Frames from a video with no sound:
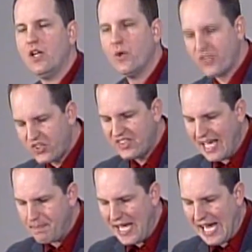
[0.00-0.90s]
who will
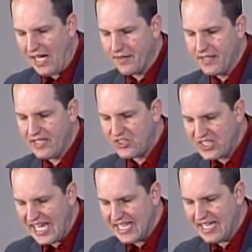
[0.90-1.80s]
step out and
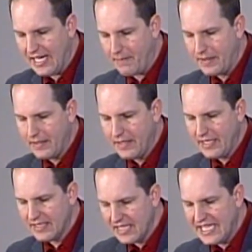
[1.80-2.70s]
stand up
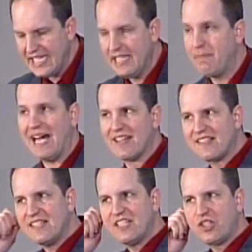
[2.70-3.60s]
and lead by
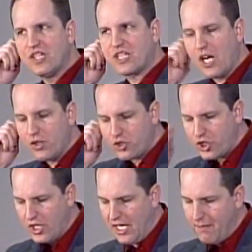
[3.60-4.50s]
listening to the
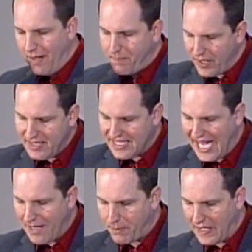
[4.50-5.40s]
coach, by putting the
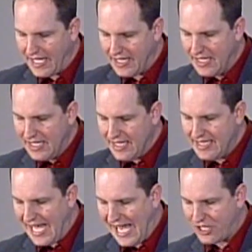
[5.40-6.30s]
game plan
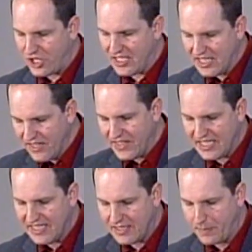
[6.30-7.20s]
into action and
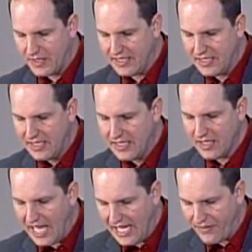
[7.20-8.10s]
living a disciplined
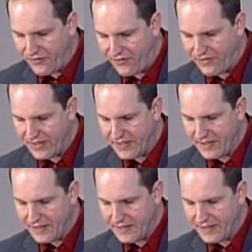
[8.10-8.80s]
life.